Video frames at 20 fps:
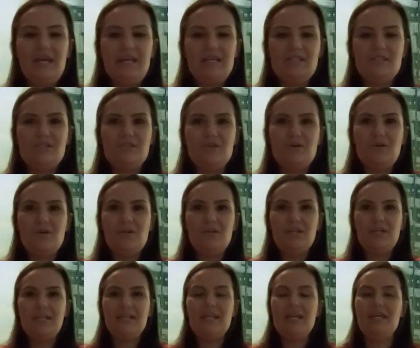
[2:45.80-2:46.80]
has
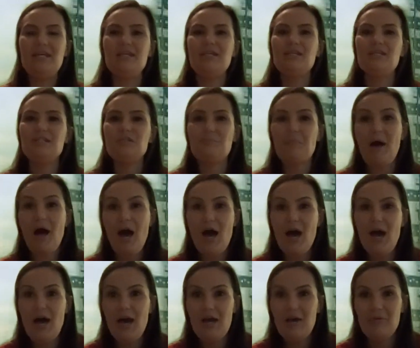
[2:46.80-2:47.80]
stolen his
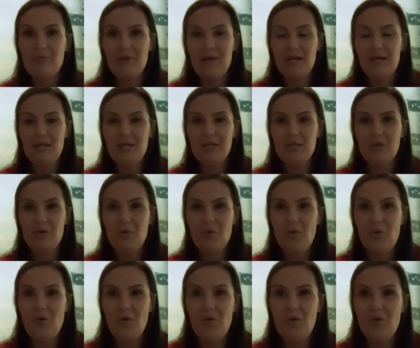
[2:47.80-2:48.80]
pirate
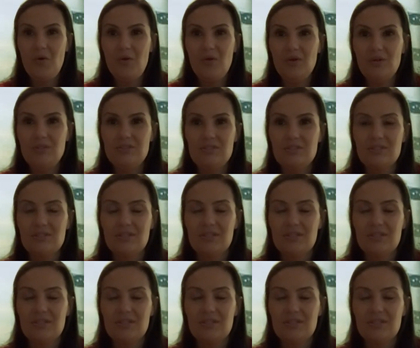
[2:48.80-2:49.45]
gold.